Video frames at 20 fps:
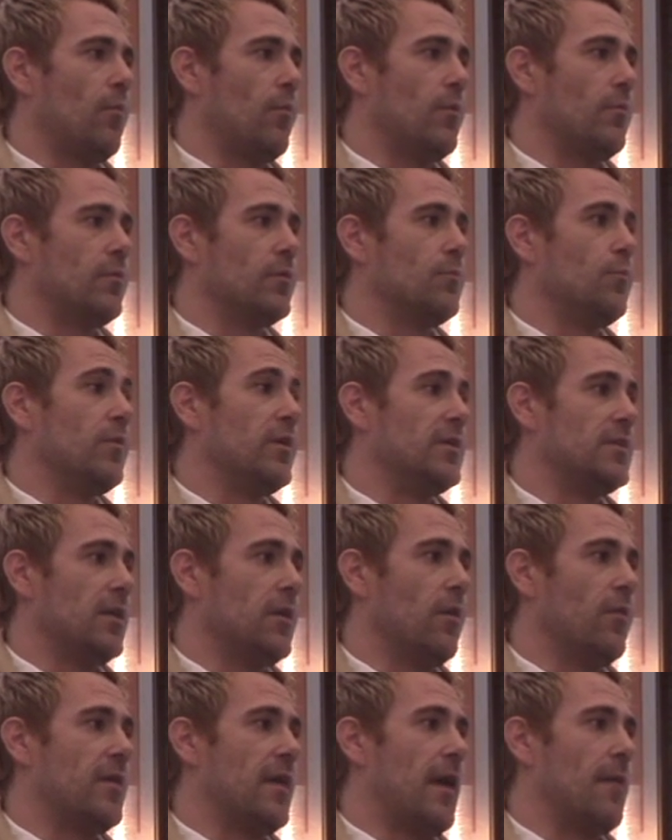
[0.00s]
we did
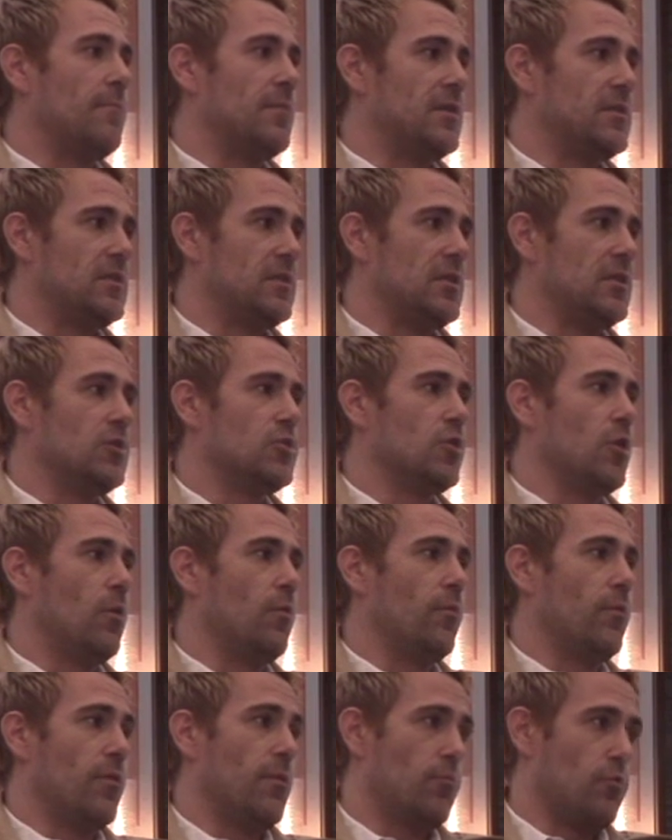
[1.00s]
on the NBC show
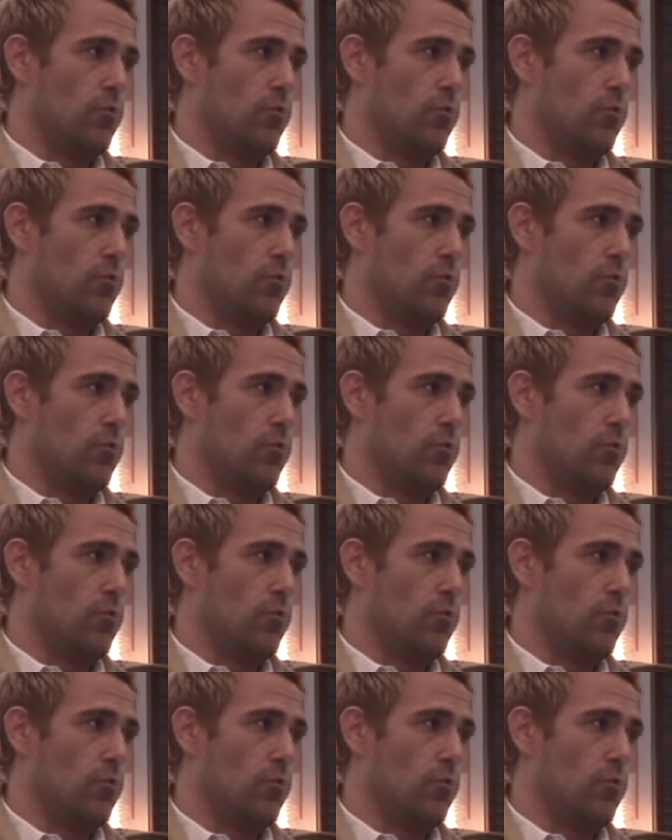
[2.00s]
with the